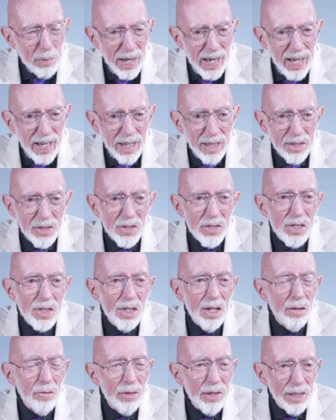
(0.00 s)
bands
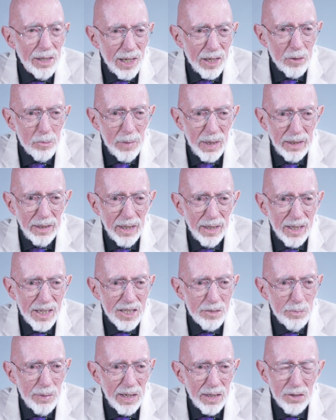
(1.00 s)
of the electromagnetic
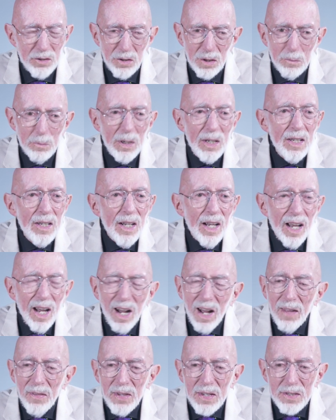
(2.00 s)
spectrum.
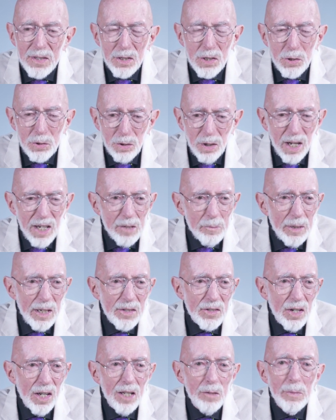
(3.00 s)
Uh, this astronomy
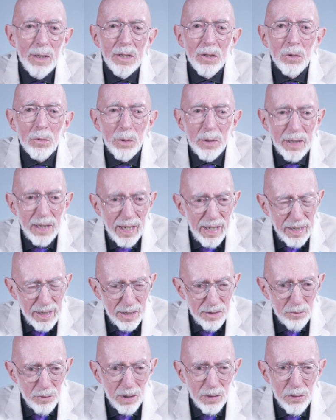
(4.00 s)
has all been
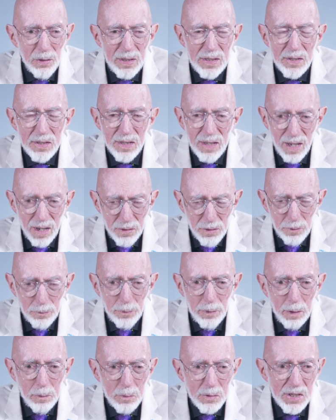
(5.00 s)
created with these other
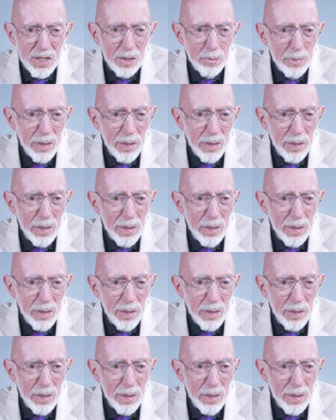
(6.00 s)
frequency